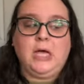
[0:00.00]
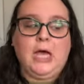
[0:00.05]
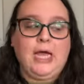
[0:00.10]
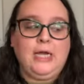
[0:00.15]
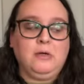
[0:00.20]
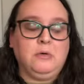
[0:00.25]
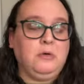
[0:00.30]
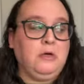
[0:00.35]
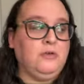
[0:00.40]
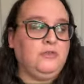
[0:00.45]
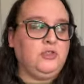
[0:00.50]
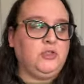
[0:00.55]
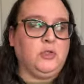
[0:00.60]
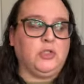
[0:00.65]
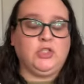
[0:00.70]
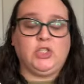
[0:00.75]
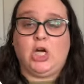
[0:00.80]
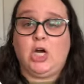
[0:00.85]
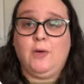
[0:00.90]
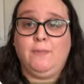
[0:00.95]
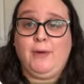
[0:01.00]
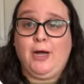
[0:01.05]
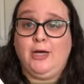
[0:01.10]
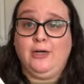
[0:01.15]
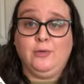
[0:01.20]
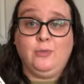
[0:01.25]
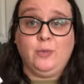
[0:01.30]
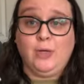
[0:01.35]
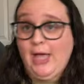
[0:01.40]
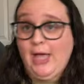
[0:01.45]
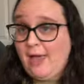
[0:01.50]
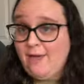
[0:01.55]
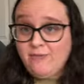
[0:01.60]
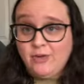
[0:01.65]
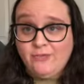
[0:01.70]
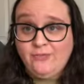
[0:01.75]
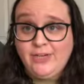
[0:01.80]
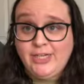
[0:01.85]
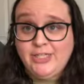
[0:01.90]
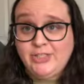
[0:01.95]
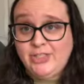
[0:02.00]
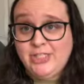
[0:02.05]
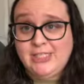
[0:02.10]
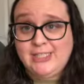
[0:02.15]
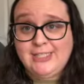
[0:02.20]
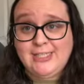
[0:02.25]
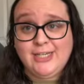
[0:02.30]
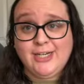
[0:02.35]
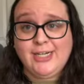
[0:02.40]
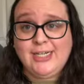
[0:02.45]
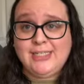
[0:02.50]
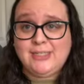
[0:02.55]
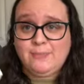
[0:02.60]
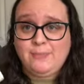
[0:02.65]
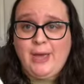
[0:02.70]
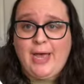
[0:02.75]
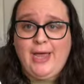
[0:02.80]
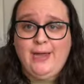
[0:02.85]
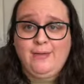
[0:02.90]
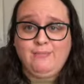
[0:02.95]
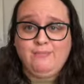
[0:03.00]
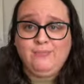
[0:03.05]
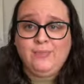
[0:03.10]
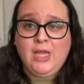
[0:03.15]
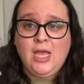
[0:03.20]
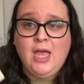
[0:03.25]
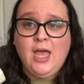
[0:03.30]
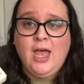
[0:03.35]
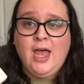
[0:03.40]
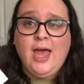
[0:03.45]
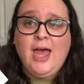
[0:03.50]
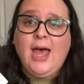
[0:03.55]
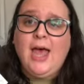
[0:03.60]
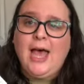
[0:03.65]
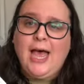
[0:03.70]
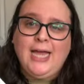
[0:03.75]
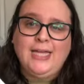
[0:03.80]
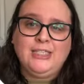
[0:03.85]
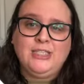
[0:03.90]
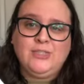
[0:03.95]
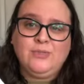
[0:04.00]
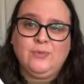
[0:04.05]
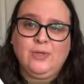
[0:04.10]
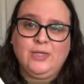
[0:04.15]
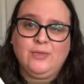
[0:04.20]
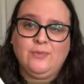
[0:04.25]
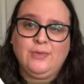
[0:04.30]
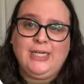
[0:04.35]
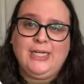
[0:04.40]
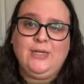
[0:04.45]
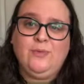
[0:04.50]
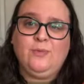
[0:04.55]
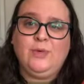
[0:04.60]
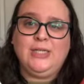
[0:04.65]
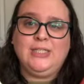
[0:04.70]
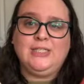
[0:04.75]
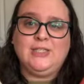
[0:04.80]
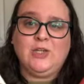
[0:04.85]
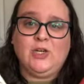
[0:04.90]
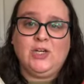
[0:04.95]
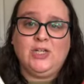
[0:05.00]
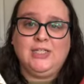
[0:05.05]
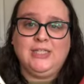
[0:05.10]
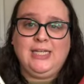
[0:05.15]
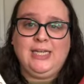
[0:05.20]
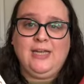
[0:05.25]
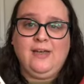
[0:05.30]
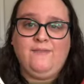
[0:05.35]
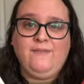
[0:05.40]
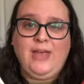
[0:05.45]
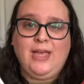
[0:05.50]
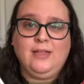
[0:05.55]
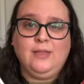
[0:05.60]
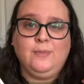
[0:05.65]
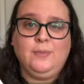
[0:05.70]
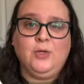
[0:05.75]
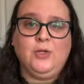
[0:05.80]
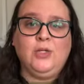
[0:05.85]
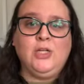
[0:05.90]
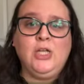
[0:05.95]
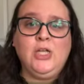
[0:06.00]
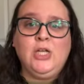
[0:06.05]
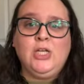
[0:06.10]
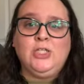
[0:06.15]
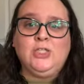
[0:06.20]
I don't know if George R. R. Martin ever finish this series, but I do want to read what is currently available.